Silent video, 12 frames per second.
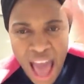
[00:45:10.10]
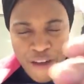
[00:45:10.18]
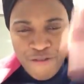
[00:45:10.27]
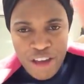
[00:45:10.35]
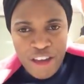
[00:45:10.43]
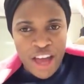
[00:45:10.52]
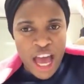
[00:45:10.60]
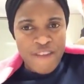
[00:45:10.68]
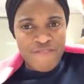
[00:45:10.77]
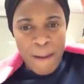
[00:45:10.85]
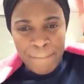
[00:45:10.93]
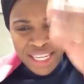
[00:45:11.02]
Every
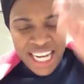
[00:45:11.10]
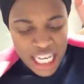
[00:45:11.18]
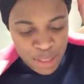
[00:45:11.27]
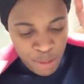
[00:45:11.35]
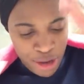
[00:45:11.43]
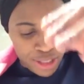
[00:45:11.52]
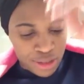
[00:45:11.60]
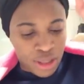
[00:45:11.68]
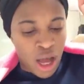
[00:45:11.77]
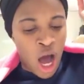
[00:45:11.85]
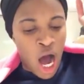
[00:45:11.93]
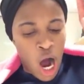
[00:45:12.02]
familiar spirit
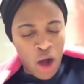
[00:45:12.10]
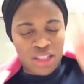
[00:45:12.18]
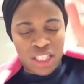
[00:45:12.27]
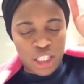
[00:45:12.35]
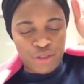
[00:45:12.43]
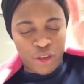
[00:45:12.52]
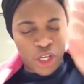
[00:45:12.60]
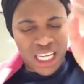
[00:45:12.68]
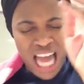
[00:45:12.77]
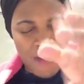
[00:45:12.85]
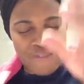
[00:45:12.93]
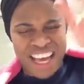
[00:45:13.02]
hunting for
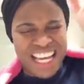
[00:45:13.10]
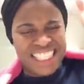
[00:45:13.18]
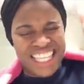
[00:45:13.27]
your life,